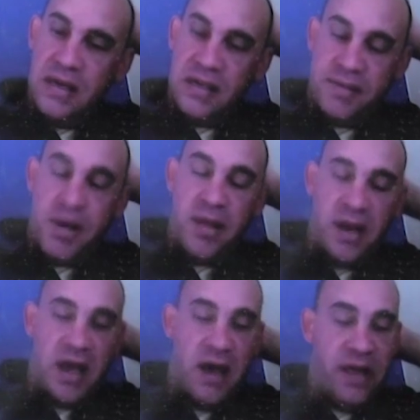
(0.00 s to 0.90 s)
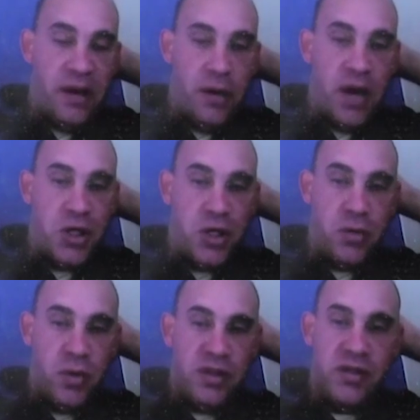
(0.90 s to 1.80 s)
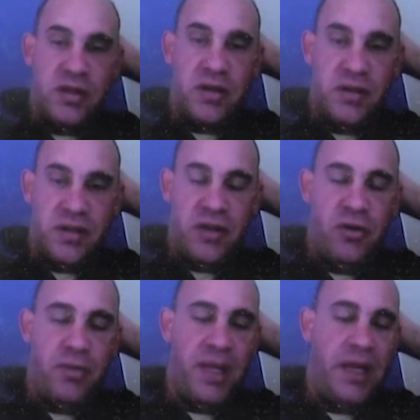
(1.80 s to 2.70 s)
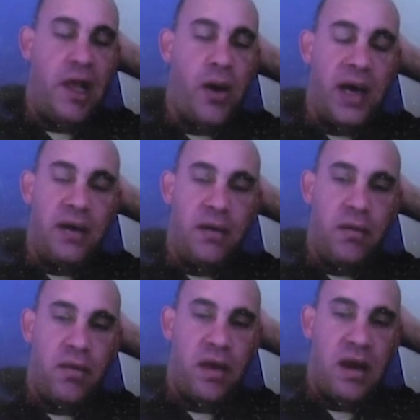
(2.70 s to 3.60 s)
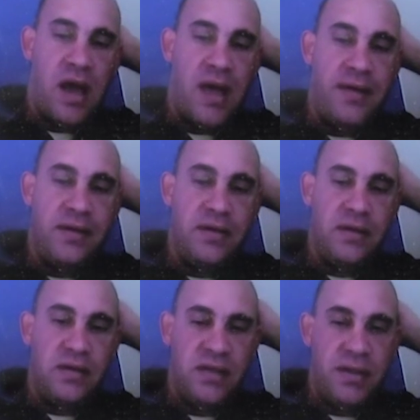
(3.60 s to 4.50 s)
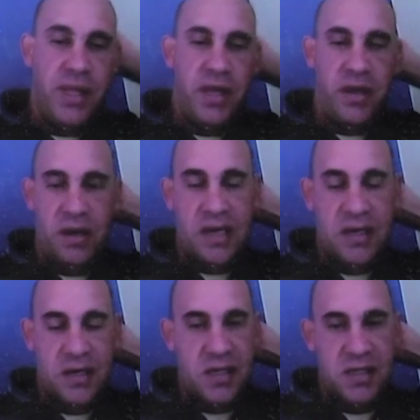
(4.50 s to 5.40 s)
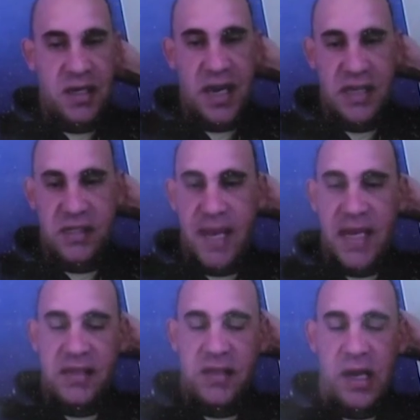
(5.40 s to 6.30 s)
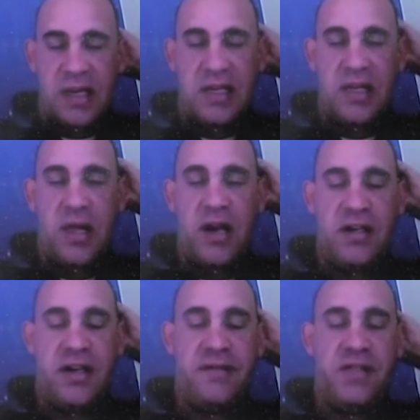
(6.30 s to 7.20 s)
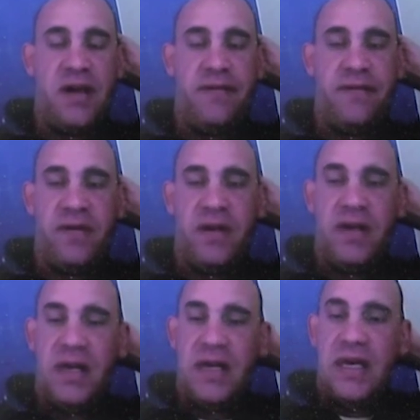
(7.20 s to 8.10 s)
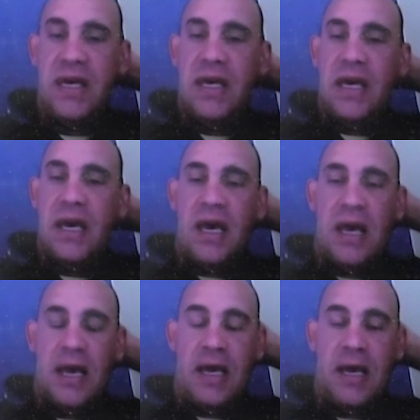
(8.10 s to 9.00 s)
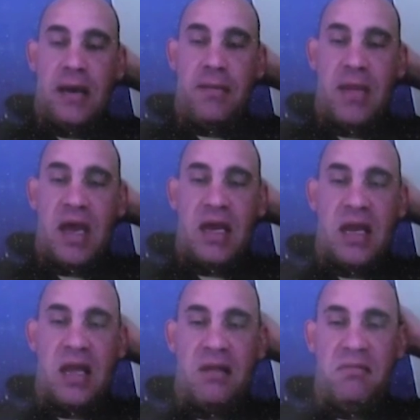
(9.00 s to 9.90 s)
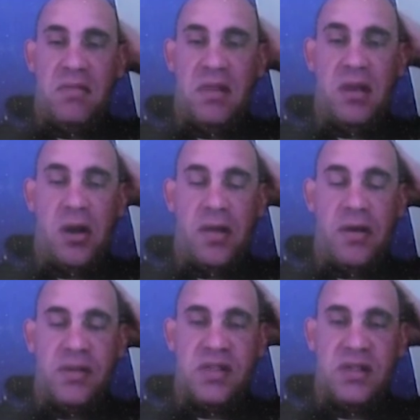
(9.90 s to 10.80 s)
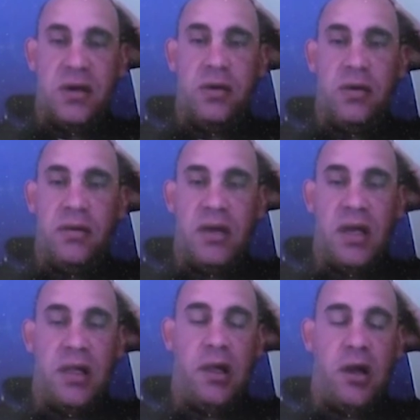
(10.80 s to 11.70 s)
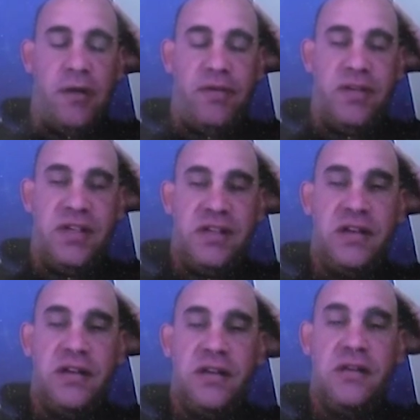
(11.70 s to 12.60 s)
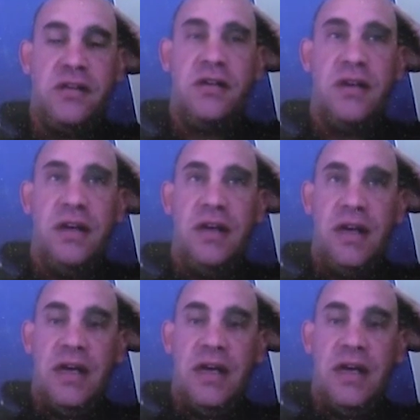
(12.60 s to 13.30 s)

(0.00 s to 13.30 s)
despite that our valuation was considerably lower than other similar entities in our space, like D-Light and Tough Stuff. And yet, you know, there was still a lot of resistance.